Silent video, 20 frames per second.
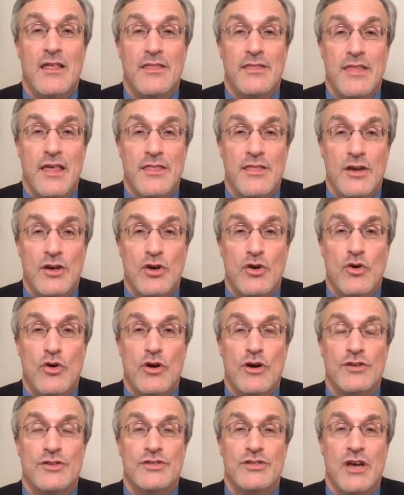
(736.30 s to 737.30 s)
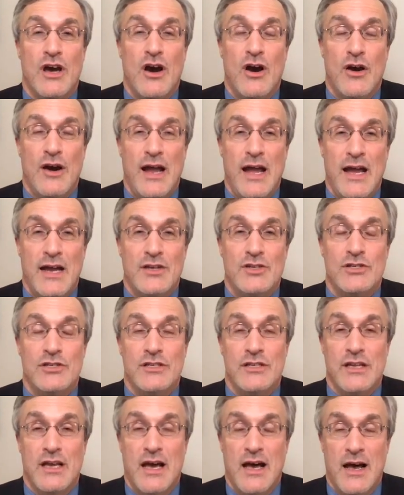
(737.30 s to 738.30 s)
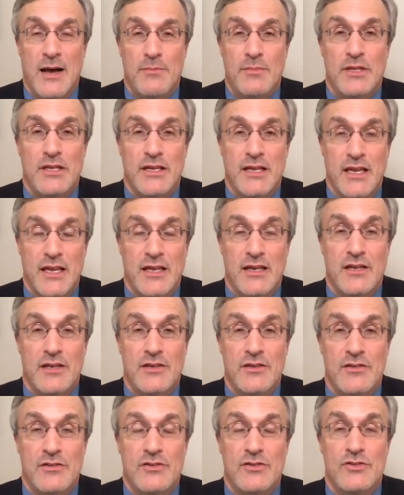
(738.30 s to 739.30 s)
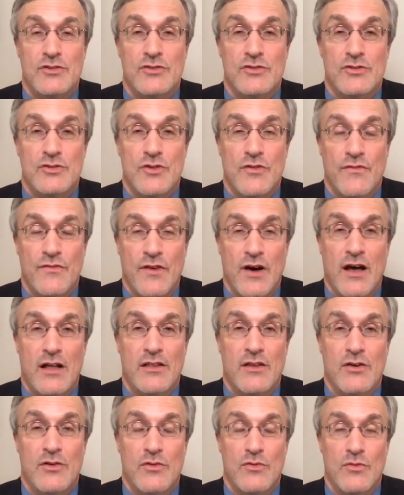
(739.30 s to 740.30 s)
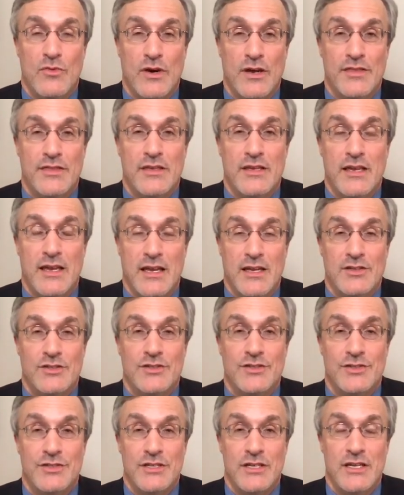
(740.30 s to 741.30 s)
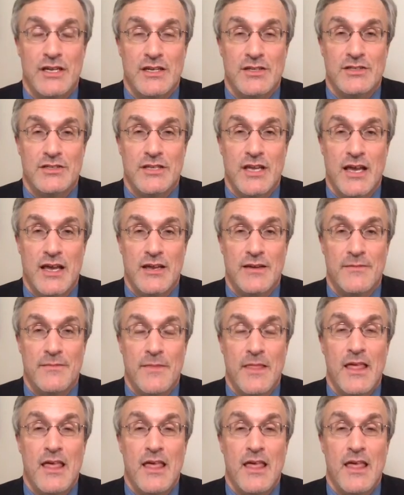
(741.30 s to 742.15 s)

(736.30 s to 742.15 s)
then the courts are actually obligated to follow what the agency has said.